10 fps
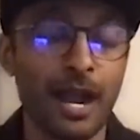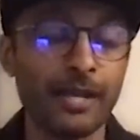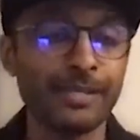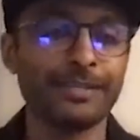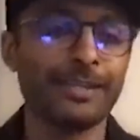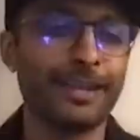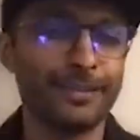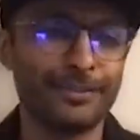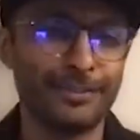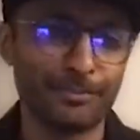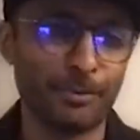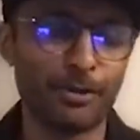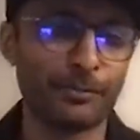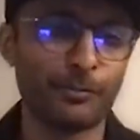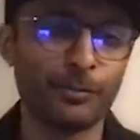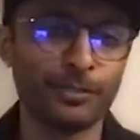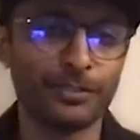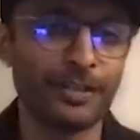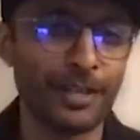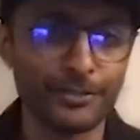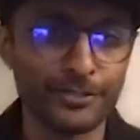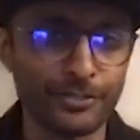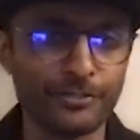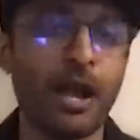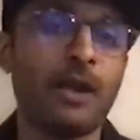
I can get this product within a day or two.